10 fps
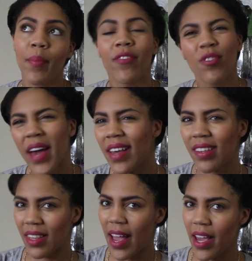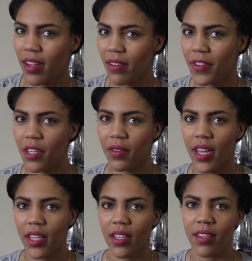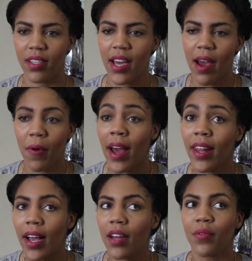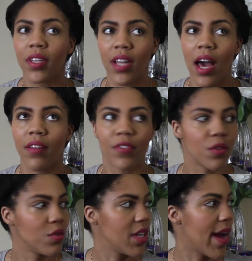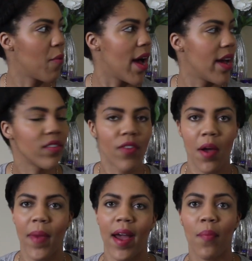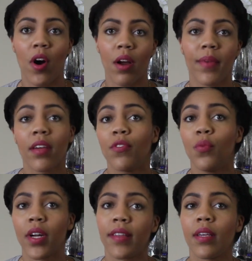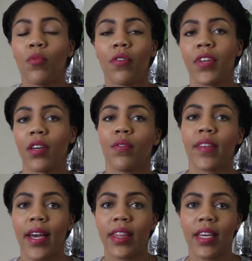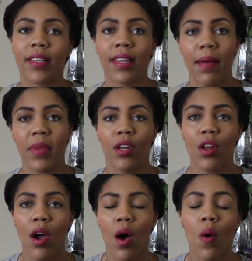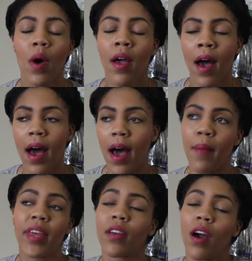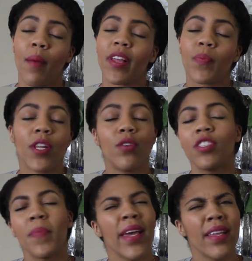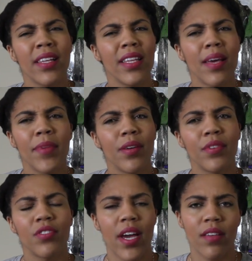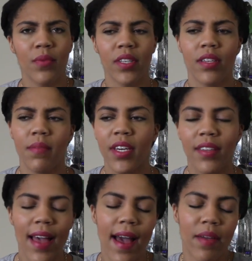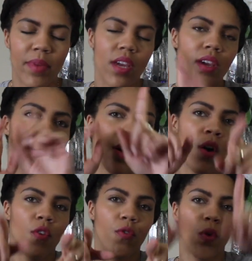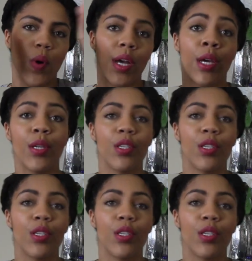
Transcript: If you guys like videos like this, DIY, like I do a lot of little DIYs around my apartment. If you want to see more videos like this, let me know in the comments below. Just basically let me know what you guys want to see, because I am here for